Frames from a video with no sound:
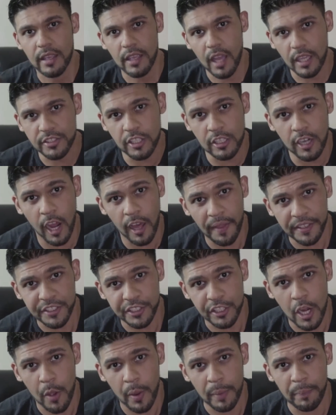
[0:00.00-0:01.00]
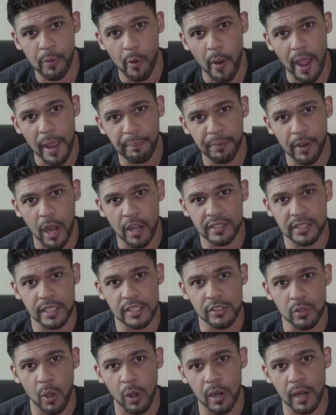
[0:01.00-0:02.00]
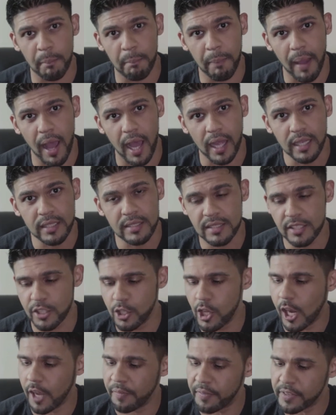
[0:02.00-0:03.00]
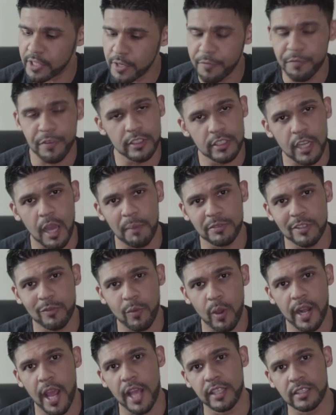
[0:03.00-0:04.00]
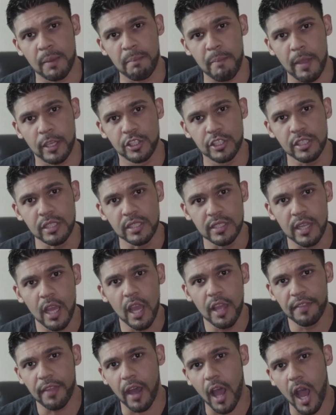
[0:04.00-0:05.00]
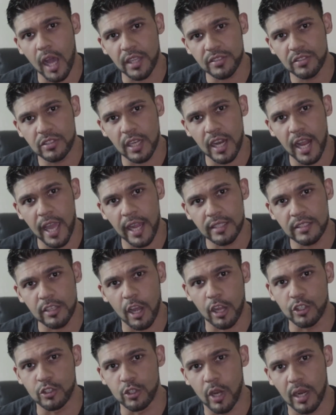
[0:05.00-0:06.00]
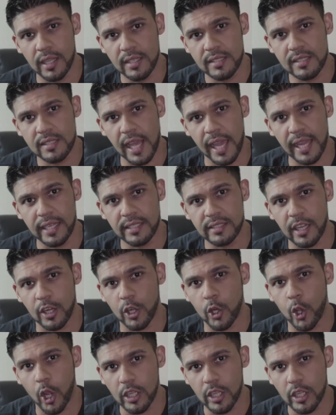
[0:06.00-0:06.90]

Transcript: Yeah, so now that you know what whey is all about, you've got the different types of one, as I mentioned, the isolate, hydrolysate, and